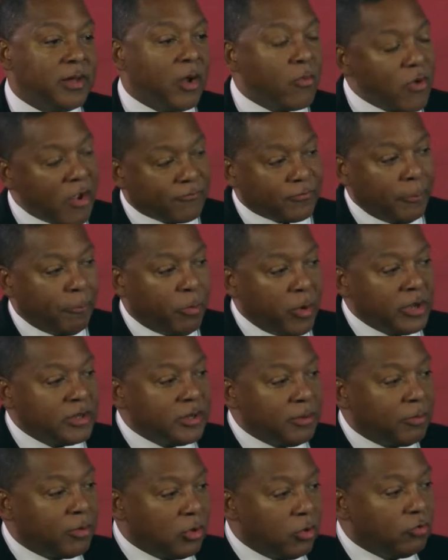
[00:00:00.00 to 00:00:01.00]
And we have to
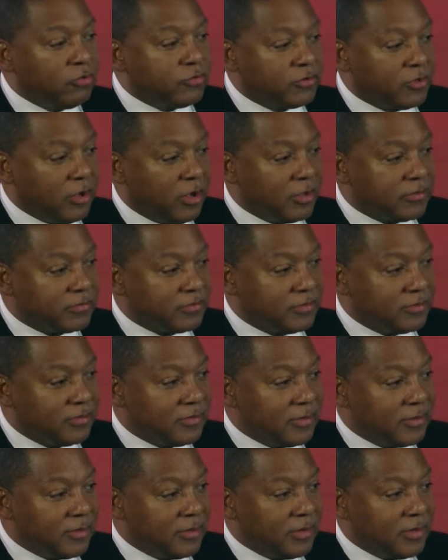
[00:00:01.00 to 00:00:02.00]
bring them close to us.
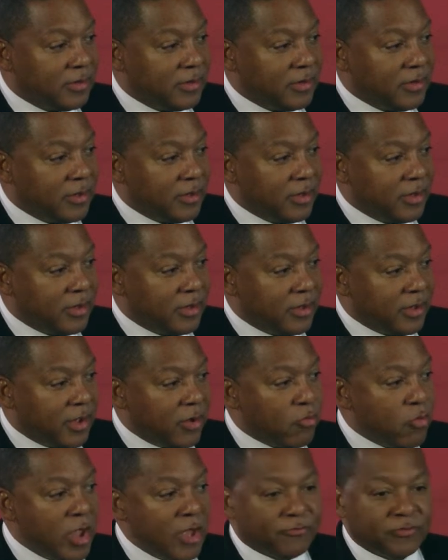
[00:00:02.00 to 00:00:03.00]

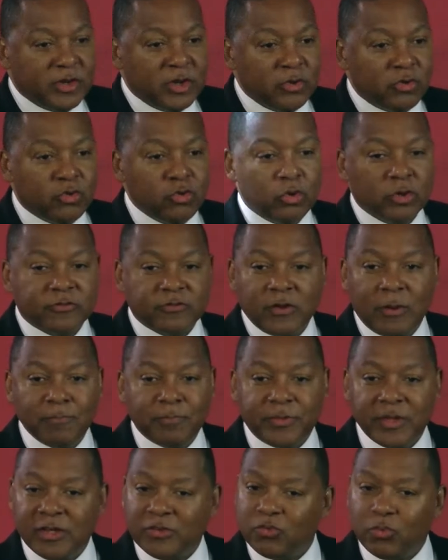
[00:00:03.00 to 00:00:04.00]
And we have to endure
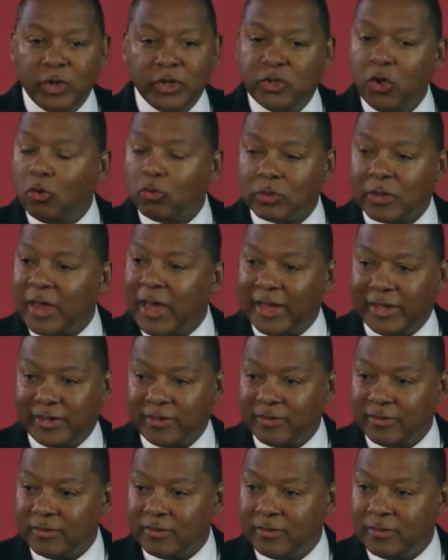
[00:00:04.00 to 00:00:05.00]
some things we don't like.
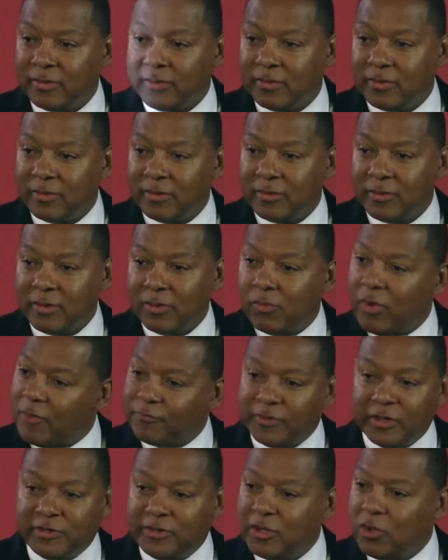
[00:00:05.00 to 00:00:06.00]
We
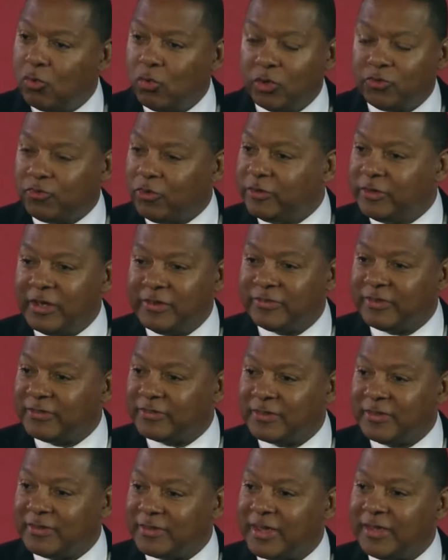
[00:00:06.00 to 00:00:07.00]
have to deal with
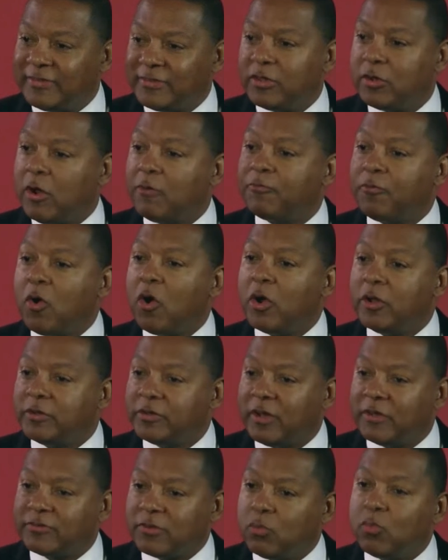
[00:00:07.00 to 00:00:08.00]
traditions and things that are foreign
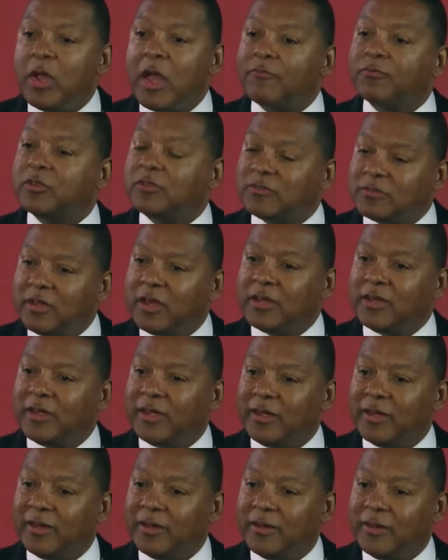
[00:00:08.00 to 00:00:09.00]
to us, and we have to
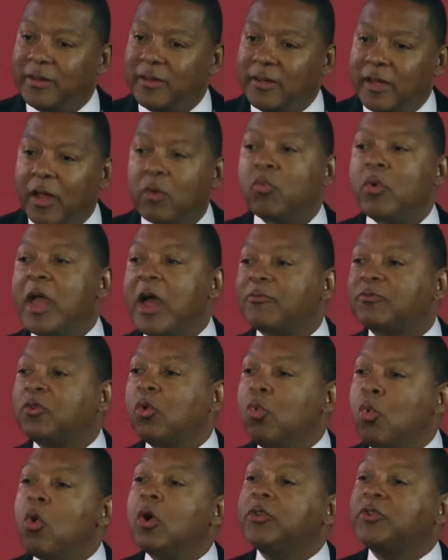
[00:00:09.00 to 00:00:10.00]
study, and we have
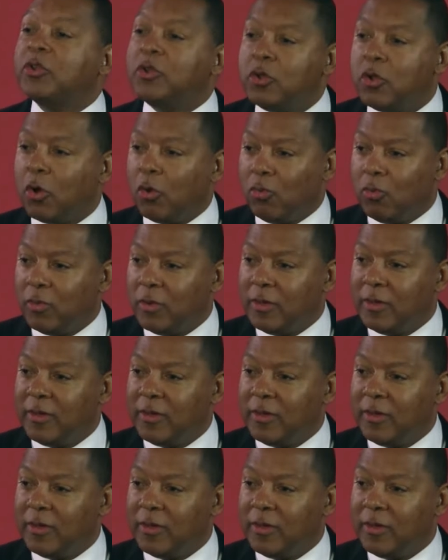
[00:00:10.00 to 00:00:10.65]
to want to know,